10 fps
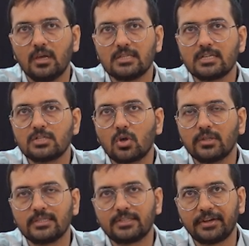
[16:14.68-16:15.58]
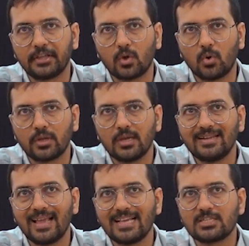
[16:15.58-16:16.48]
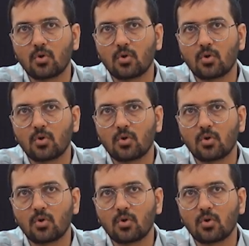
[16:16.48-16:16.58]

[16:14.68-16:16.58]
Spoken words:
sits on the ascending aorta in S